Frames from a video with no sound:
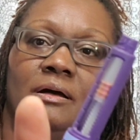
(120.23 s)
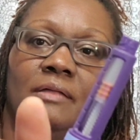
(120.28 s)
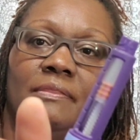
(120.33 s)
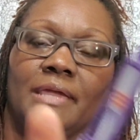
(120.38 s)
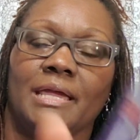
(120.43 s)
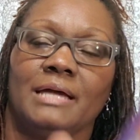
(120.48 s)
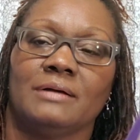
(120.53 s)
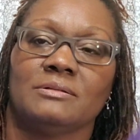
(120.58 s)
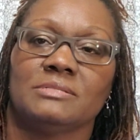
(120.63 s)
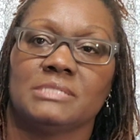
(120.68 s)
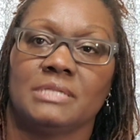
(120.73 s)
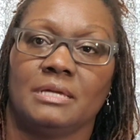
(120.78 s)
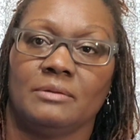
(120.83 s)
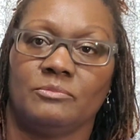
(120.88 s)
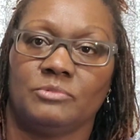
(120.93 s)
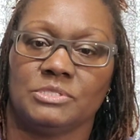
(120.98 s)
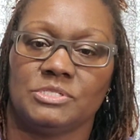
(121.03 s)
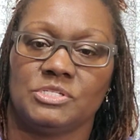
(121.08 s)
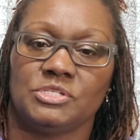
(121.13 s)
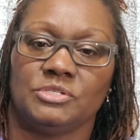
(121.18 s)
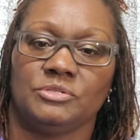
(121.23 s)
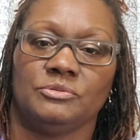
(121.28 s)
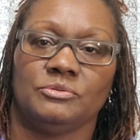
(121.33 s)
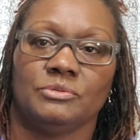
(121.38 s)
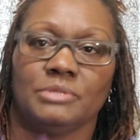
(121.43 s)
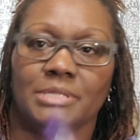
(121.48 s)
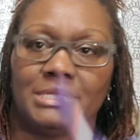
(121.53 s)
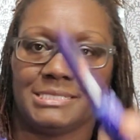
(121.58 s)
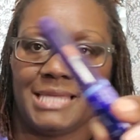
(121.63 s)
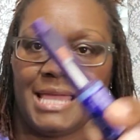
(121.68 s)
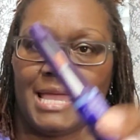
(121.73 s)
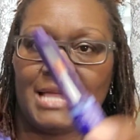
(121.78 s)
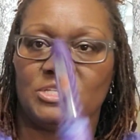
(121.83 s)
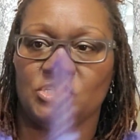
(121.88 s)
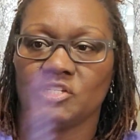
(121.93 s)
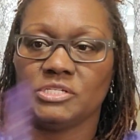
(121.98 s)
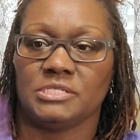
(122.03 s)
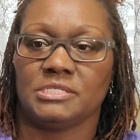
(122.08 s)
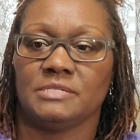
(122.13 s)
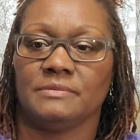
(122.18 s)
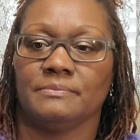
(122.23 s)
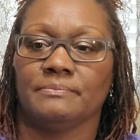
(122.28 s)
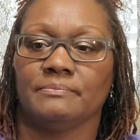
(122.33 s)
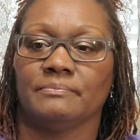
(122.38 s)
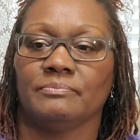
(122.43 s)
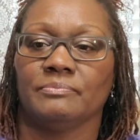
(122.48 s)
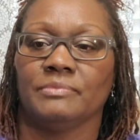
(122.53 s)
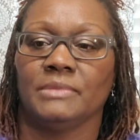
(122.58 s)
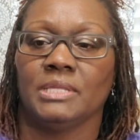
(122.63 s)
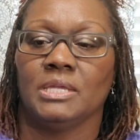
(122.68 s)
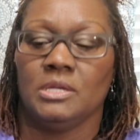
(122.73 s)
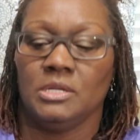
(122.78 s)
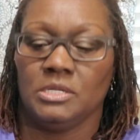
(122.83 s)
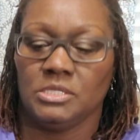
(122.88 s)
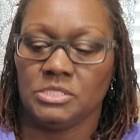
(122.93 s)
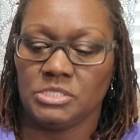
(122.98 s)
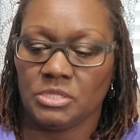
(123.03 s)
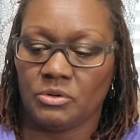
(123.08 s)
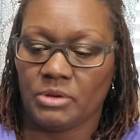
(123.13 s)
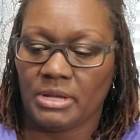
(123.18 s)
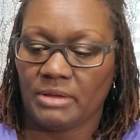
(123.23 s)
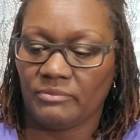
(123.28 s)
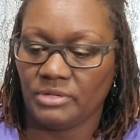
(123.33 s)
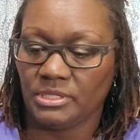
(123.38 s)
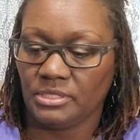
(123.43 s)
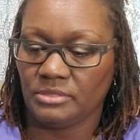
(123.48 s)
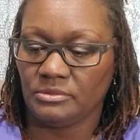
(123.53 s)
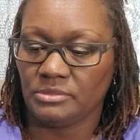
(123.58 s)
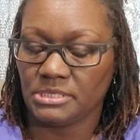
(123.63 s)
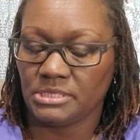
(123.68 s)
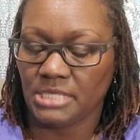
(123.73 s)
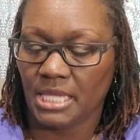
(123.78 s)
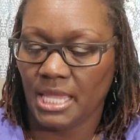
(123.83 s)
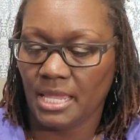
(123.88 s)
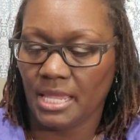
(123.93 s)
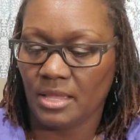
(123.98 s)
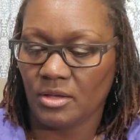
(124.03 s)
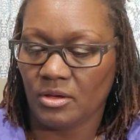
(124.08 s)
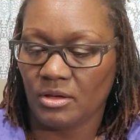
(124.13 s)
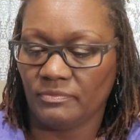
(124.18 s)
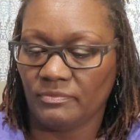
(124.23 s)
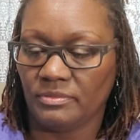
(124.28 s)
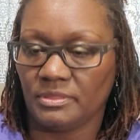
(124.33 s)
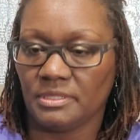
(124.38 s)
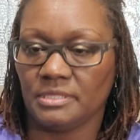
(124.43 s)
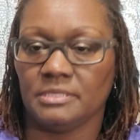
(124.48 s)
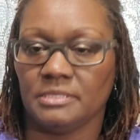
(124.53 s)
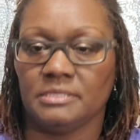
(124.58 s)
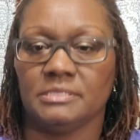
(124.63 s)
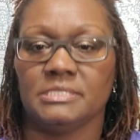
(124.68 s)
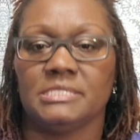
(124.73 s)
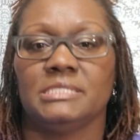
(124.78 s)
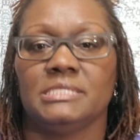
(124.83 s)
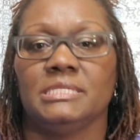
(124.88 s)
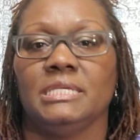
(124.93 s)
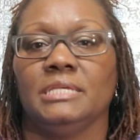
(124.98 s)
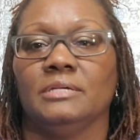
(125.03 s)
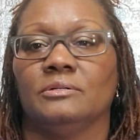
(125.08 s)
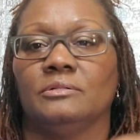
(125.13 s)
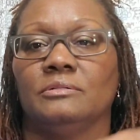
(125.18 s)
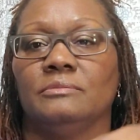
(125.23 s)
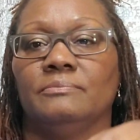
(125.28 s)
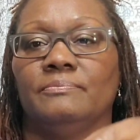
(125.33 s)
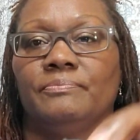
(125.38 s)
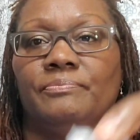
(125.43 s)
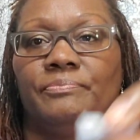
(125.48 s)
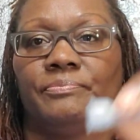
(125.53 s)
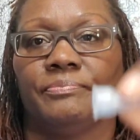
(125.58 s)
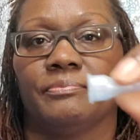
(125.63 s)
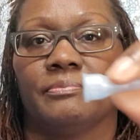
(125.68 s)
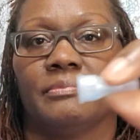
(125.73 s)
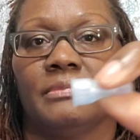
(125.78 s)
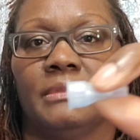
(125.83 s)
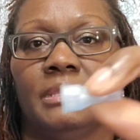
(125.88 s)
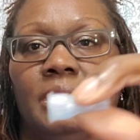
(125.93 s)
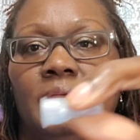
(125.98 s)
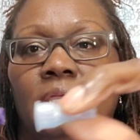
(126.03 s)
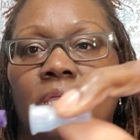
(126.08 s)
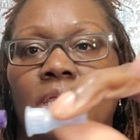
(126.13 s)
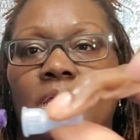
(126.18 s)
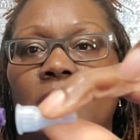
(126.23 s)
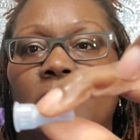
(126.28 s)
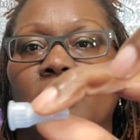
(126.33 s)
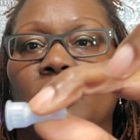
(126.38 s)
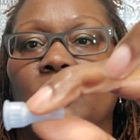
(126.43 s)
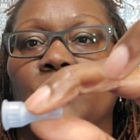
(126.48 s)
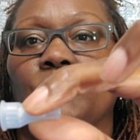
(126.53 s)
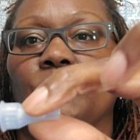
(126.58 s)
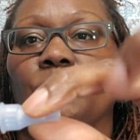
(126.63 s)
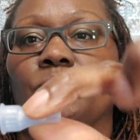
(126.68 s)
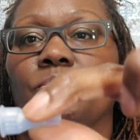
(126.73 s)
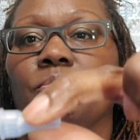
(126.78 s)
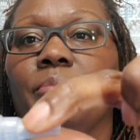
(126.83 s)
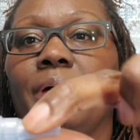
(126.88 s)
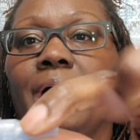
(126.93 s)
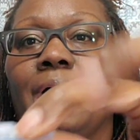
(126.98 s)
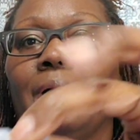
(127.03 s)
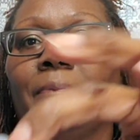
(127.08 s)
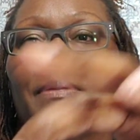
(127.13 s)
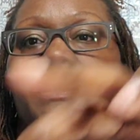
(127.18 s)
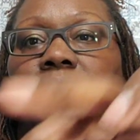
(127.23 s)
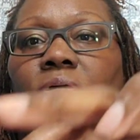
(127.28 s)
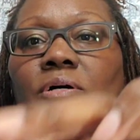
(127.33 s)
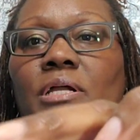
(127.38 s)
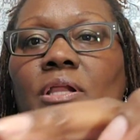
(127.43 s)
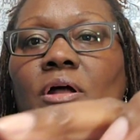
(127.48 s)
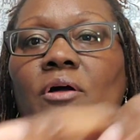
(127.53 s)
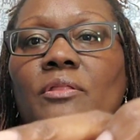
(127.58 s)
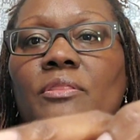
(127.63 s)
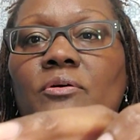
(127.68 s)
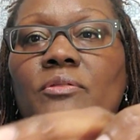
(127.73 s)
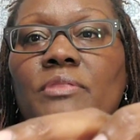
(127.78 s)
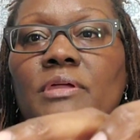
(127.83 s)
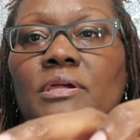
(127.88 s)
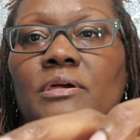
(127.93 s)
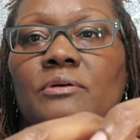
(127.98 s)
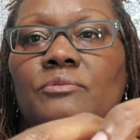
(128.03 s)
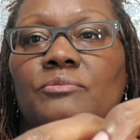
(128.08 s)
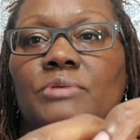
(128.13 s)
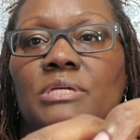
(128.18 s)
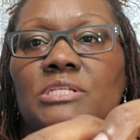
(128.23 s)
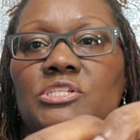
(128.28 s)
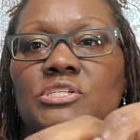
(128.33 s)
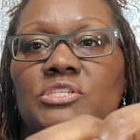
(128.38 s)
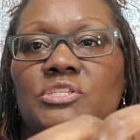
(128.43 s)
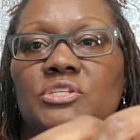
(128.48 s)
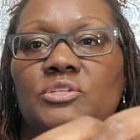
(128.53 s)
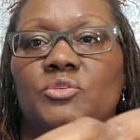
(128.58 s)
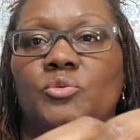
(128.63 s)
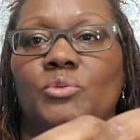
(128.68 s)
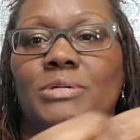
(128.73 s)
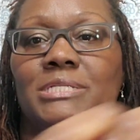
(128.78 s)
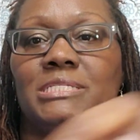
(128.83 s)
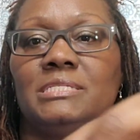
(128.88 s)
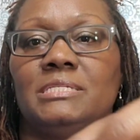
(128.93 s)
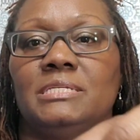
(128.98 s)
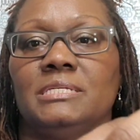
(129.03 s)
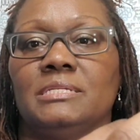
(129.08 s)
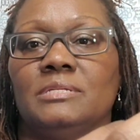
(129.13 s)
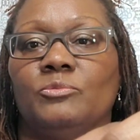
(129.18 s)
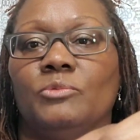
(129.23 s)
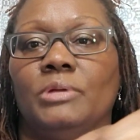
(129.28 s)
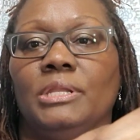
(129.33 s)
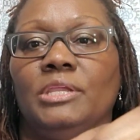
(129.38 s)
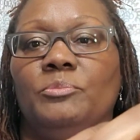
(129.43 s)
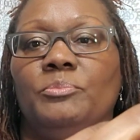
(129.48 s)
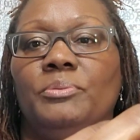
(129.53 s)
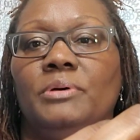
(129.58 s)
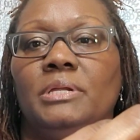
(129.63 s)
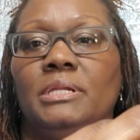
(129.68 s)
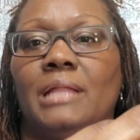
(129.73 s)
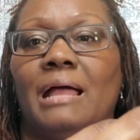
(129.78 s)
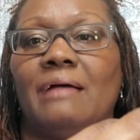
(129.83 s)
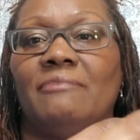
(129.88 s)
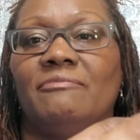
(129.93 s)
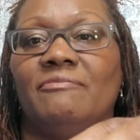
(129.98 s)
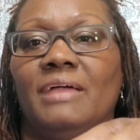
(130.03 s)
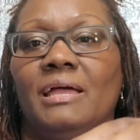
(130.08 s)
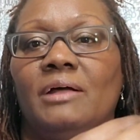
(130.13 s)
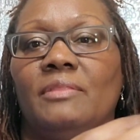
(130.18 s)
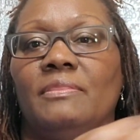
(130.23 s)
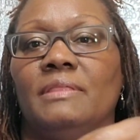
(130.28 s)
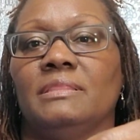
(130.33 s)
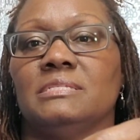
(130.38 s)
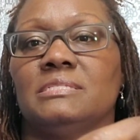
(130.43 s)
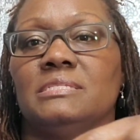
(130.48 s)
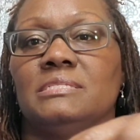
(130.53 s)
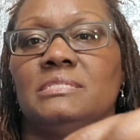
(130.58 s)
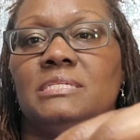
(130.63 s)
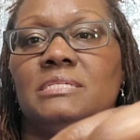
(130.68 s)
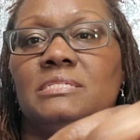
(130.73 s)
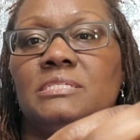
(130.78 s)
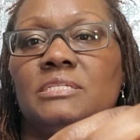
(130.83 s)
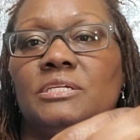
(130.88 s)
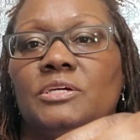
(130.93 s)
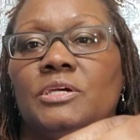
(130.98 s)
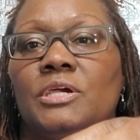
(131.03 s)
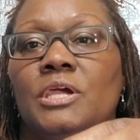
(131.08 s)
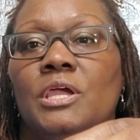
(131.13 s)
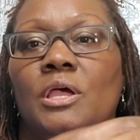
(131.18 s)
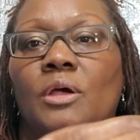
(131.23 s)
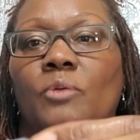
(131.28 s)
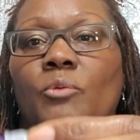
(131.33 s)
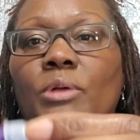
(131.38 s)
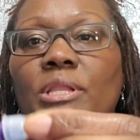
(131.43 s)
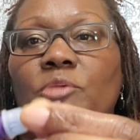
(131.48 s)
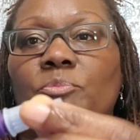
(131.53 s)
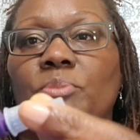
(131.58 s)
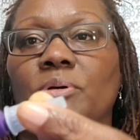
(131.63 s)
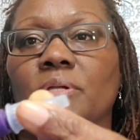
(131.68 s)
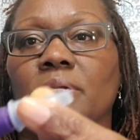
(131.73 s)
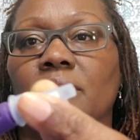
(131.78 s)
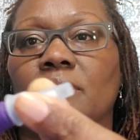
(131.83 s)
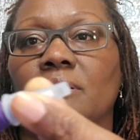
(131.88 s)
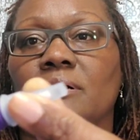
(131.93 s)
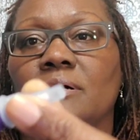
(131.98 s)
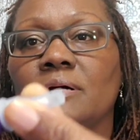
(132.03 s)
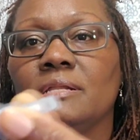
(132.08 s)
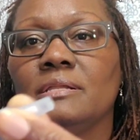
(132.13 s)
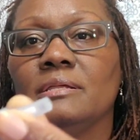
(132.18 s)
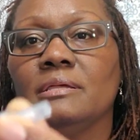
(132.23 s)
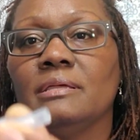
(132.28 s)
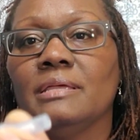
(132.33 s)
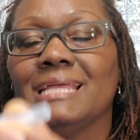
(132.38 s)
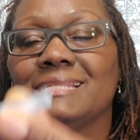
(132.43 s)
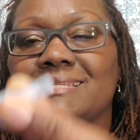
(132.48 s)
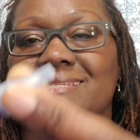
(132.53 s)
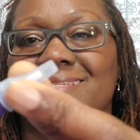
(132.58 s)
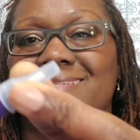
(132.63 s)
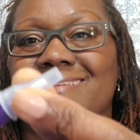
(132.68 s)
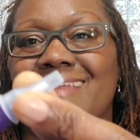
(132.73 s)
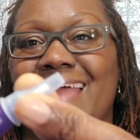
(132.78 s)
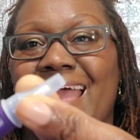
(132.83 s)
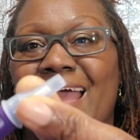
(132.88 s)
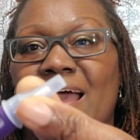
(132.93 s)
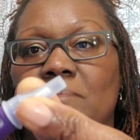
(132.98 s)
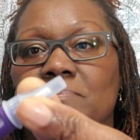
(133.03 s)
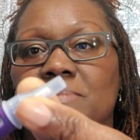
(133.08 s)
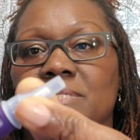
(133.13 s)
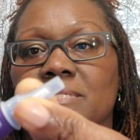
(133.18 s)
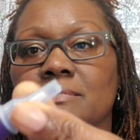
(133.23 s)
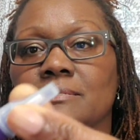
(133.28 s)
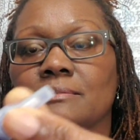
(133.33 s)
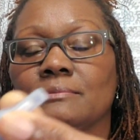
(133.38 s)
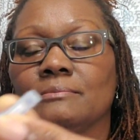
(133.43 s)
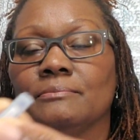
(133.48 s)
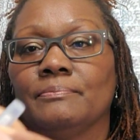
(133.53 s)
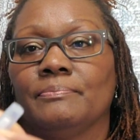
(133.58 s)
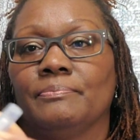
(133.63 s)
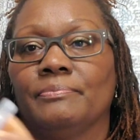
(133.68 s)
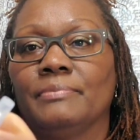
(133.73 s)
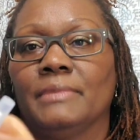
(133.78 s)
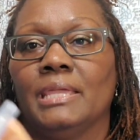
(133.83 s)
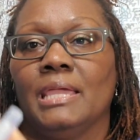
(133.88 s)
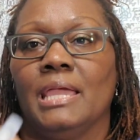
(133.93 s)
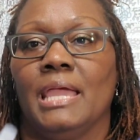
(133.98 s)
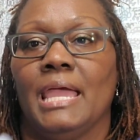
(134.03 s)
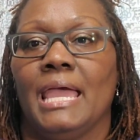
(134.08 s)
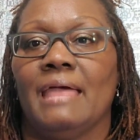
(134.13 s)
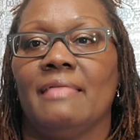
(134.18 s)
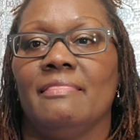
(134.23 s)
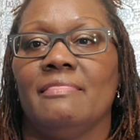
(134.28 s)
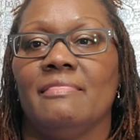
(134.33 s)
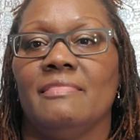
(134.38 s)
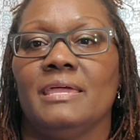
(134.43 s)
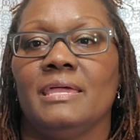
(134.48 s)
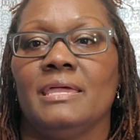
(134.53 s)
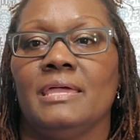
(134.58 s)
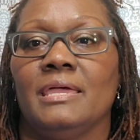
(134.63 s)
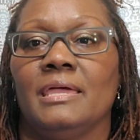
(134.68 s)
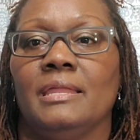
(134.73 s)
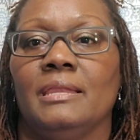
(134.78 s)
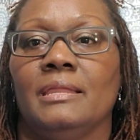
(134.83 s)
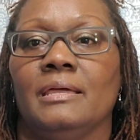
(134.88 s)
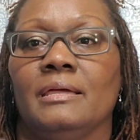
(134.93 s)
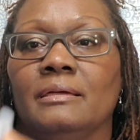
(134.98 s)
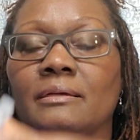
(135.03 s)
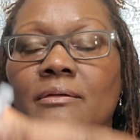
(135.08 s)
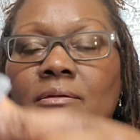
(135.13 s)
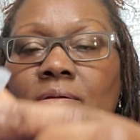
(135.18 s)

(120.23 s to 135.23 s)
on the outside once you attach it. So after you take off the seal, you pop it on. Although there are ridges to twist it, when you put it, I found that this is easier. When you put it on, it snaps, and then